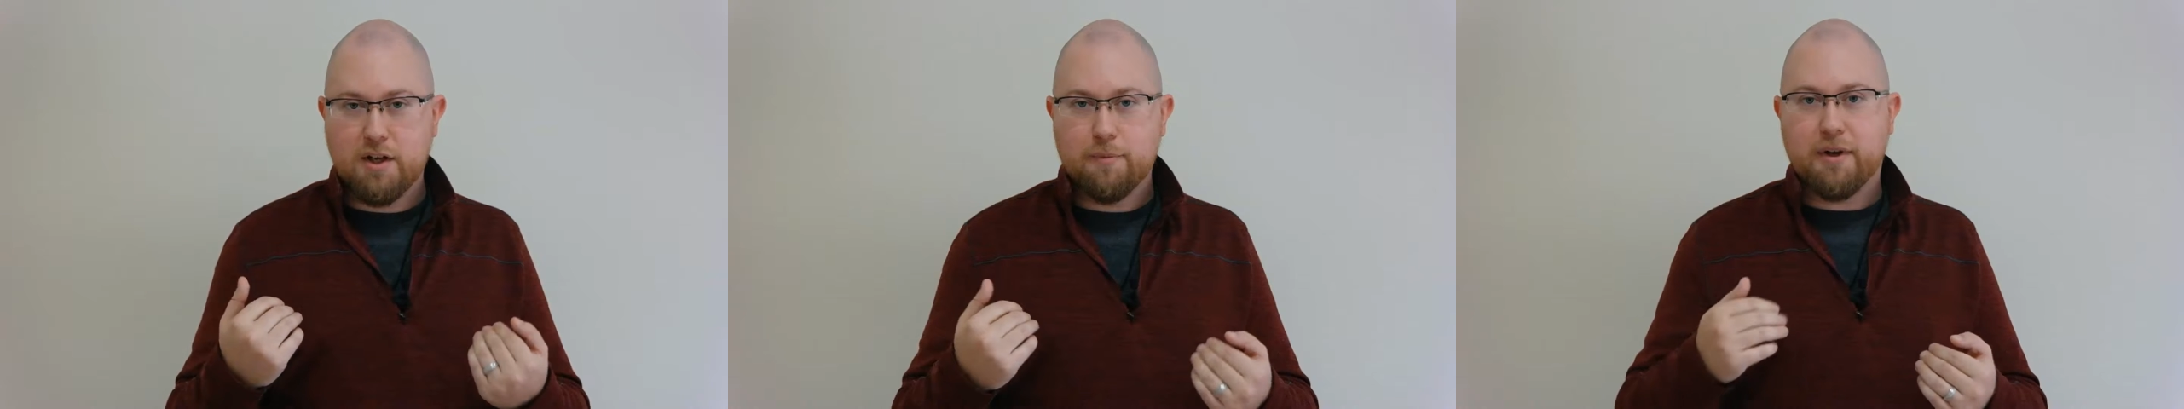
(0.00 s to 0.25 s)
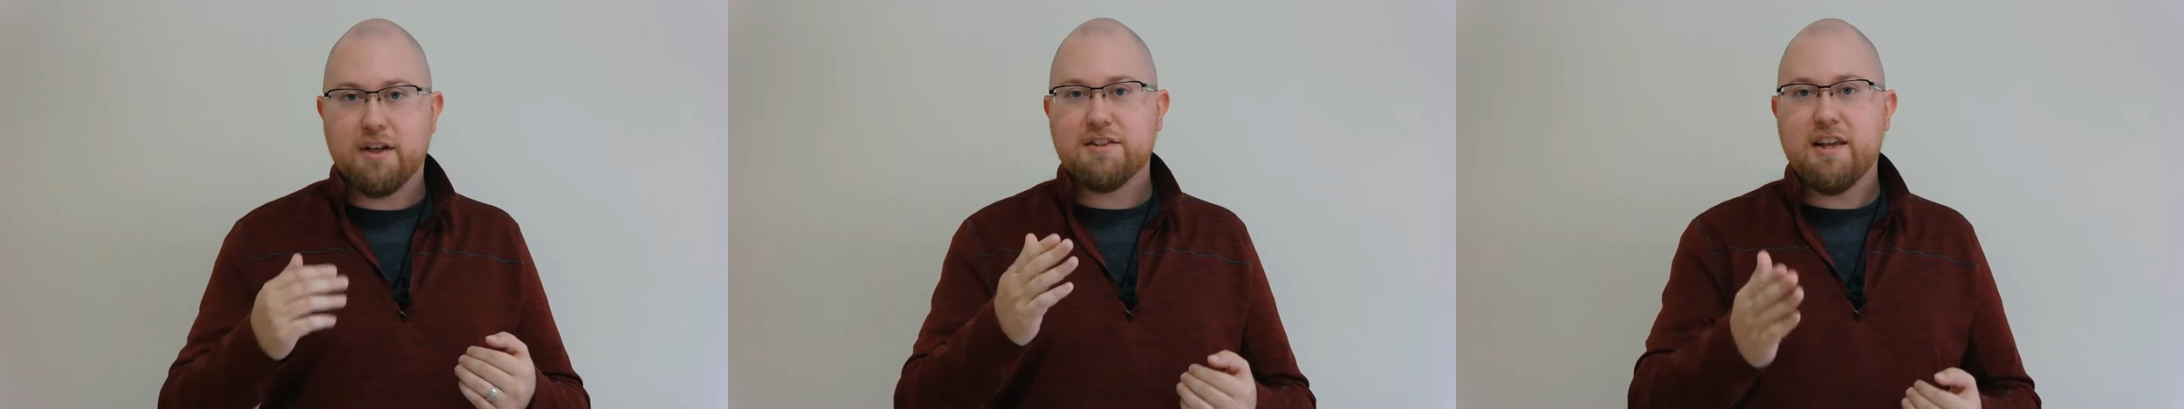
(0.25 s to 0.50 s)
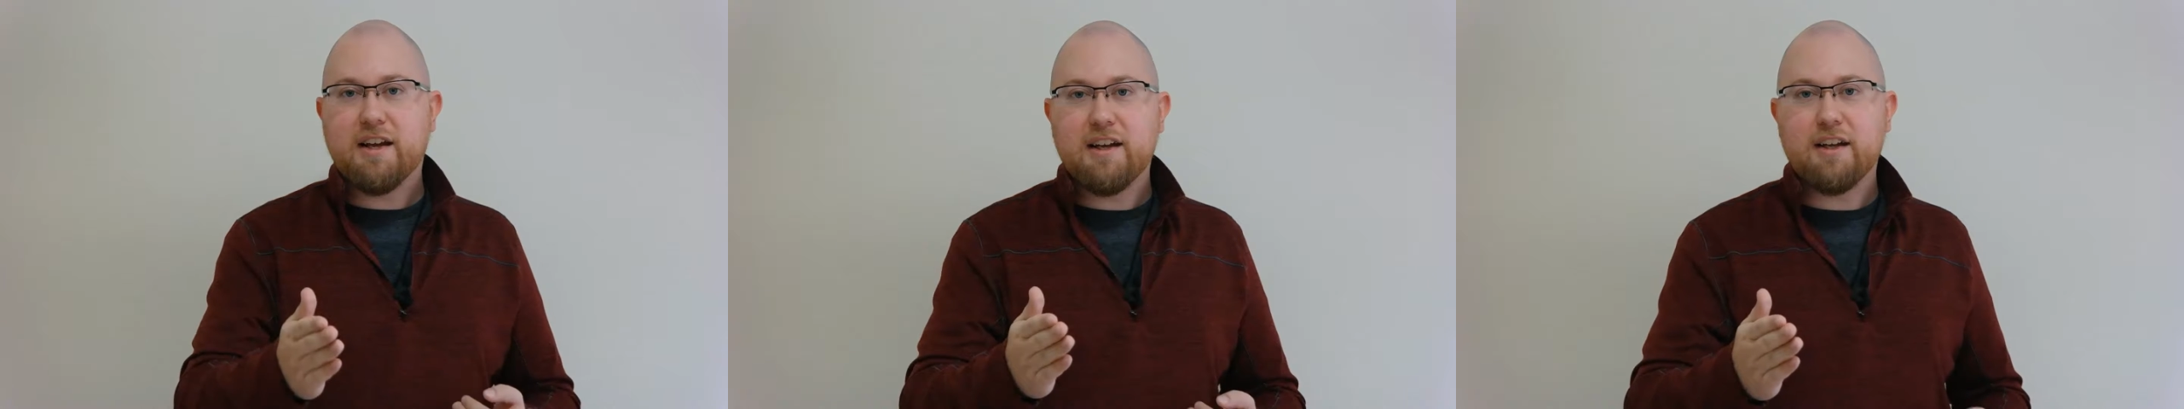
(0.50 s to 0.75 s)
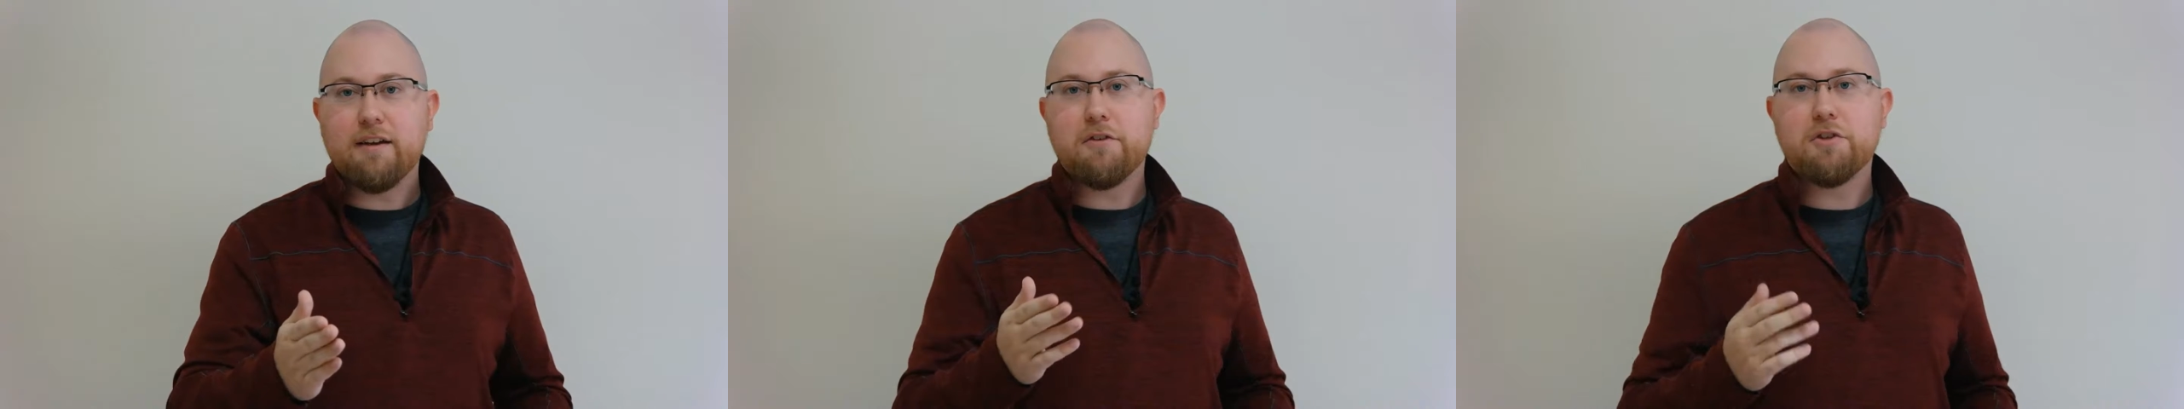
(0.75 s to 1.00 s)
because that can
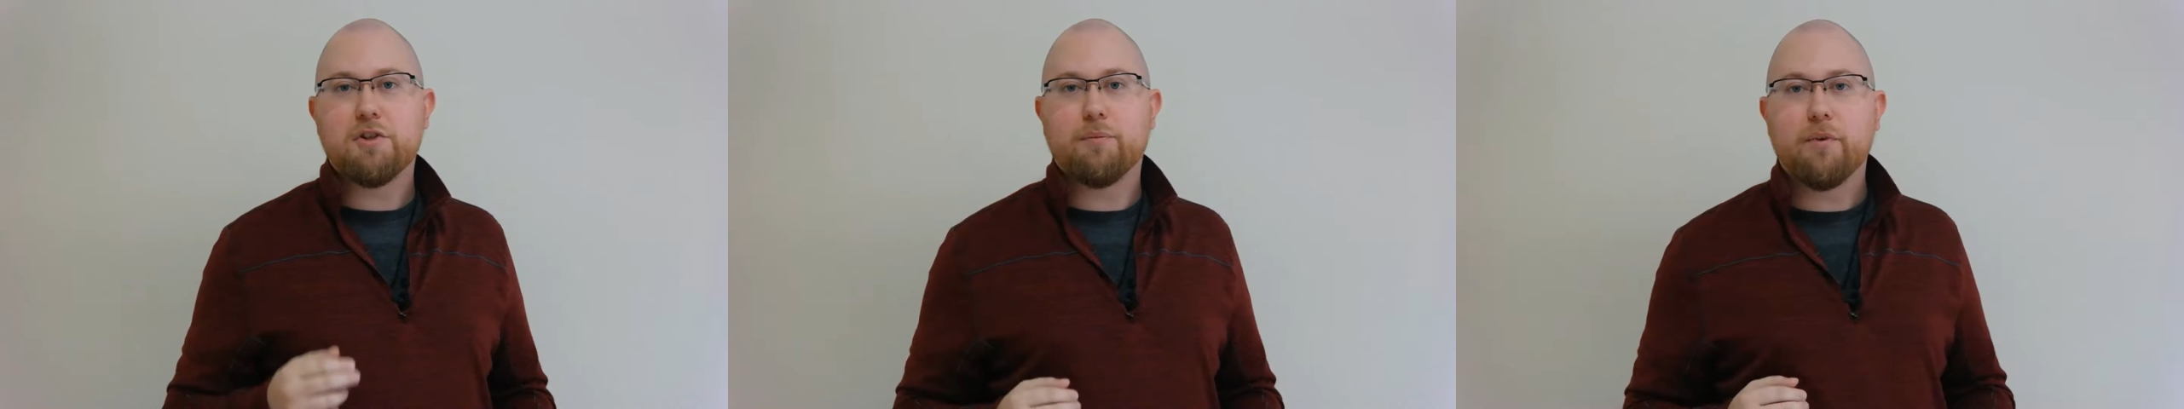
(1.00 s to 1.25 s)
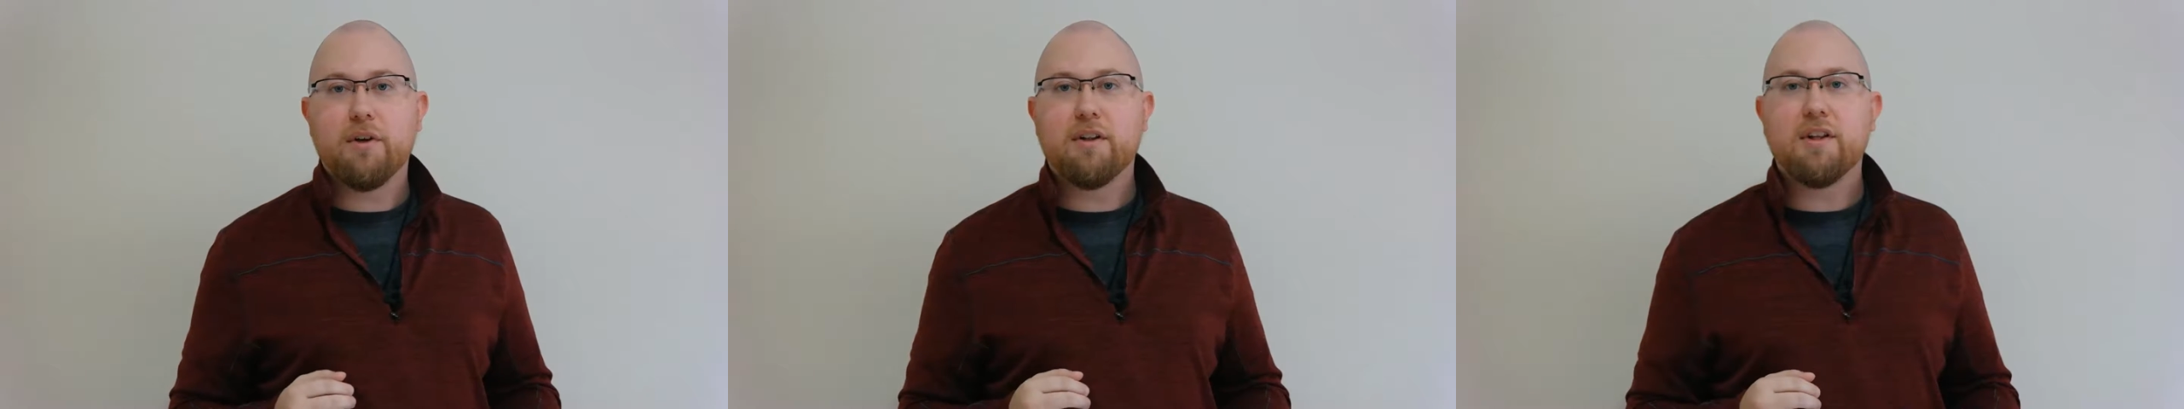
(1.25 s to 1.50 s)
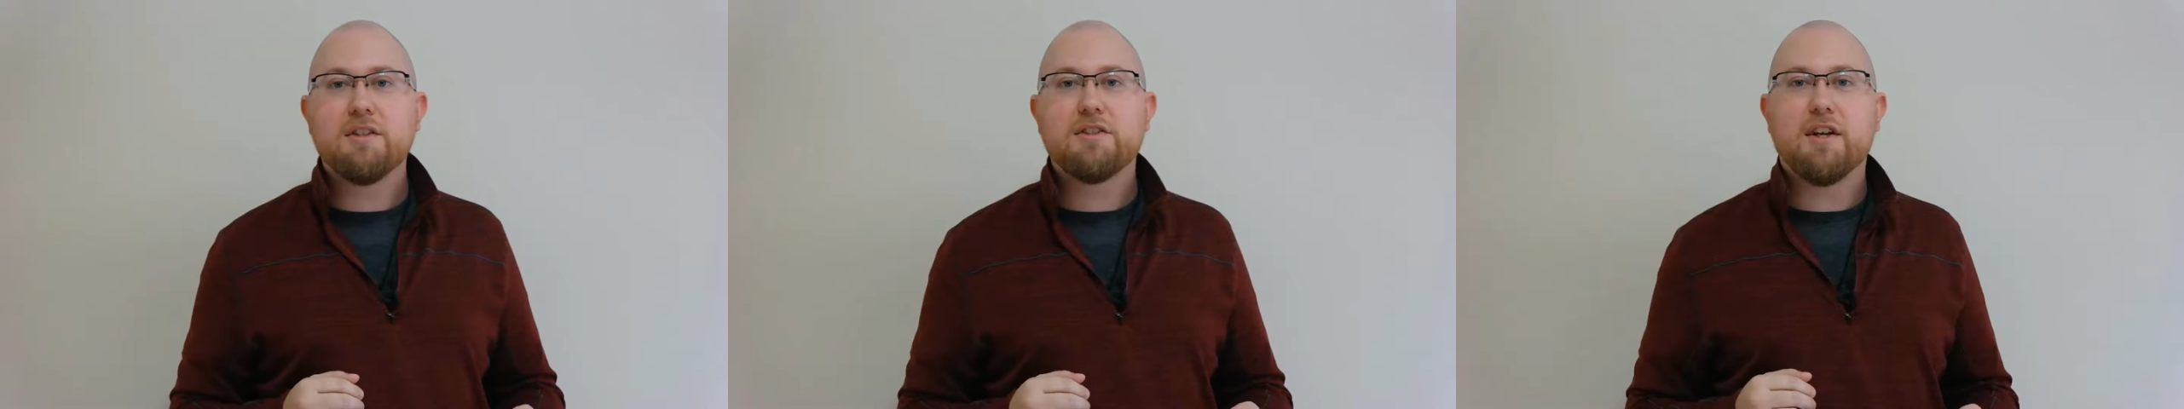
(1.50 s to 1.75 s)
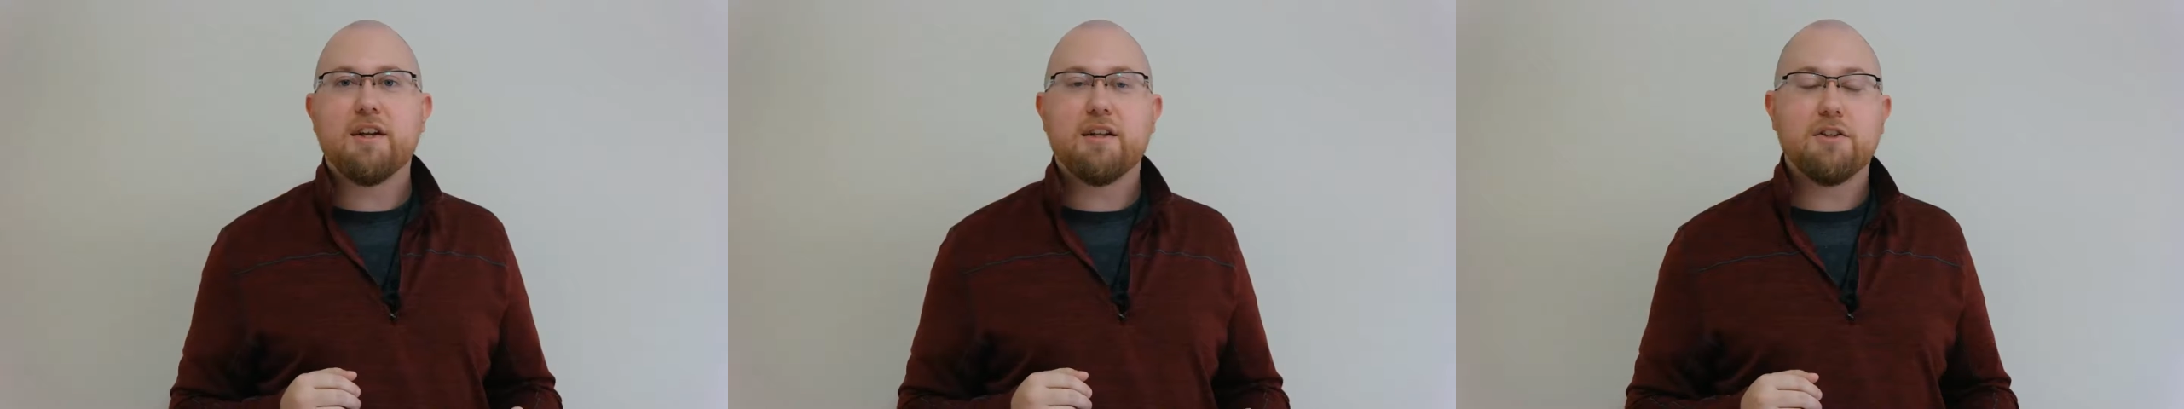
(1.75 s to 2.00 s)
give you some real
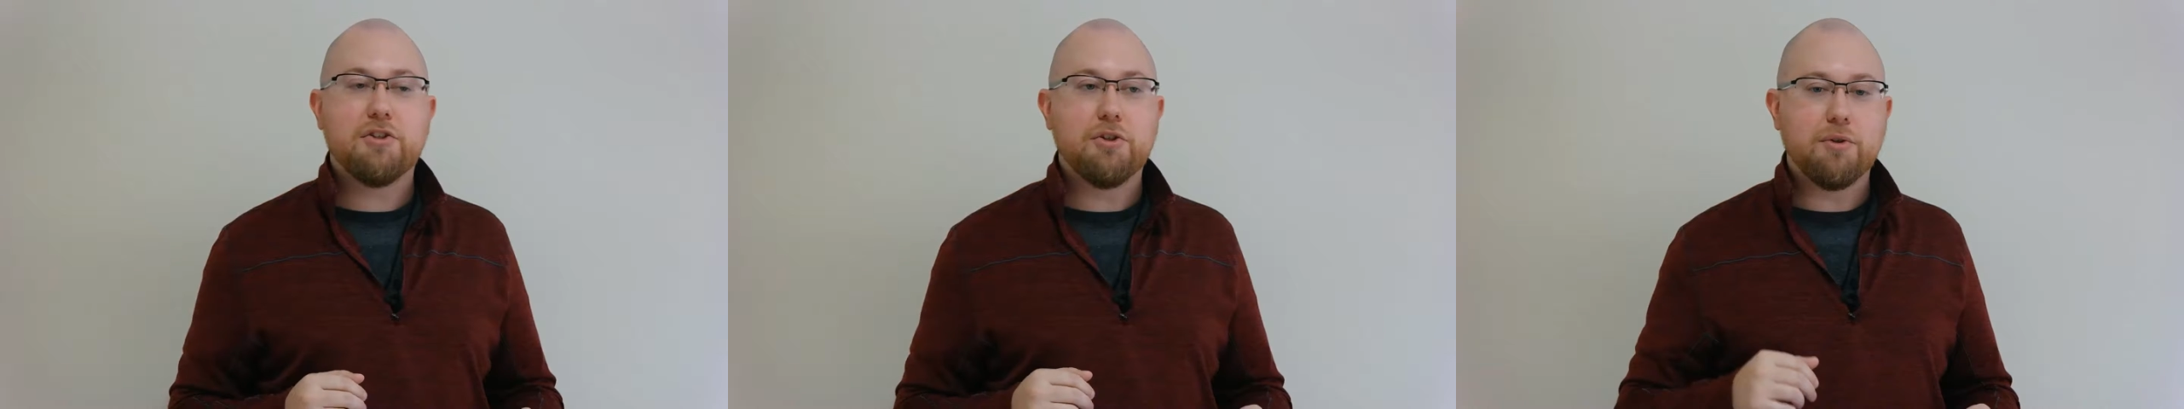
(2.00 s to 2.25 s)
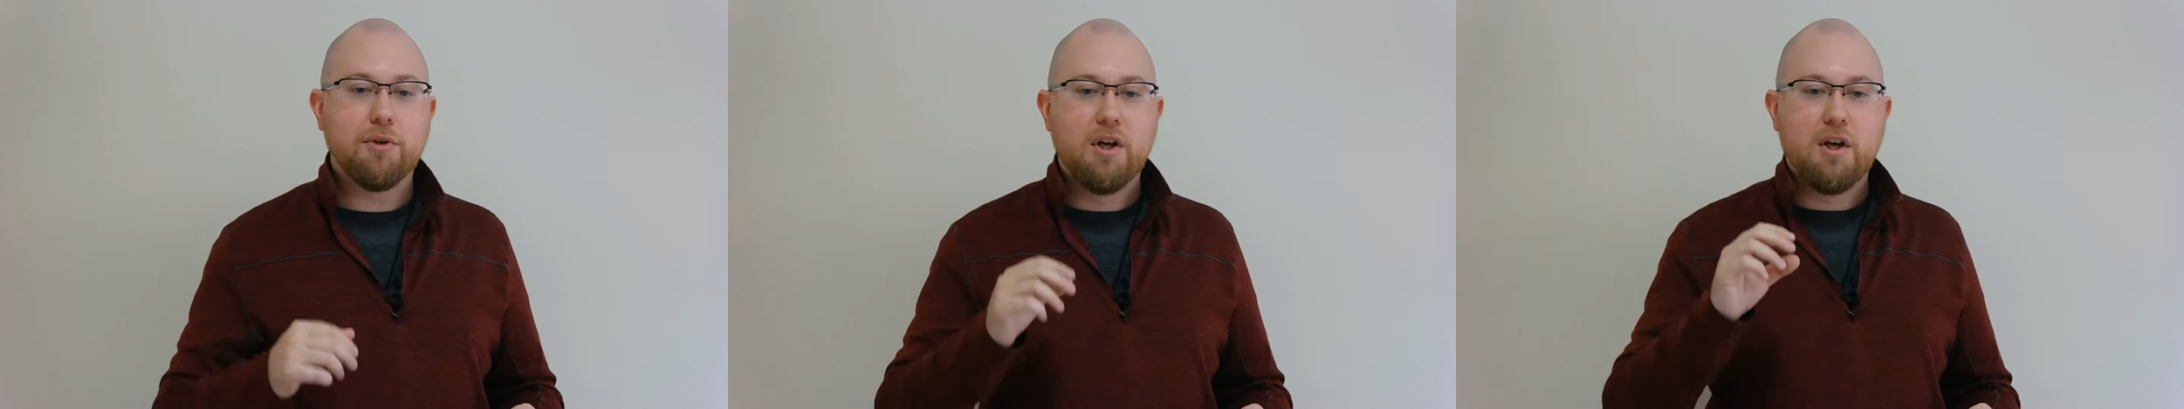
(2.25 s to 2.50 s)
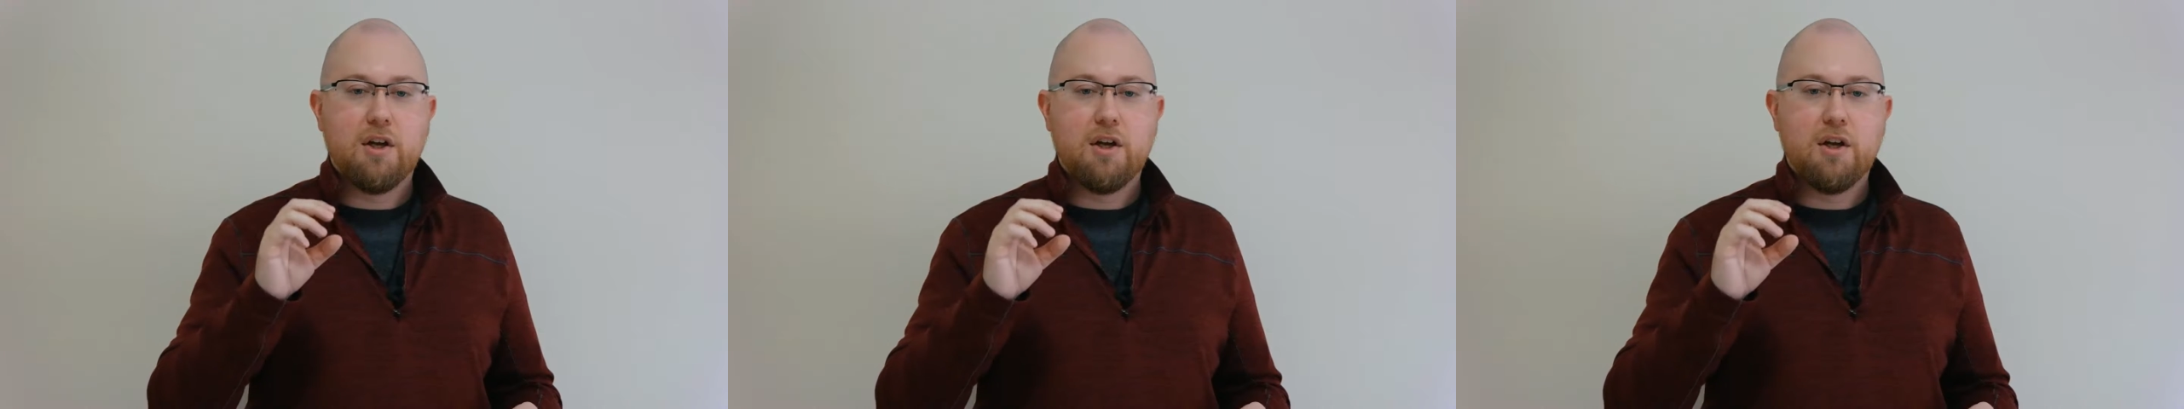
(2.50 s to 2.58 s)
insight into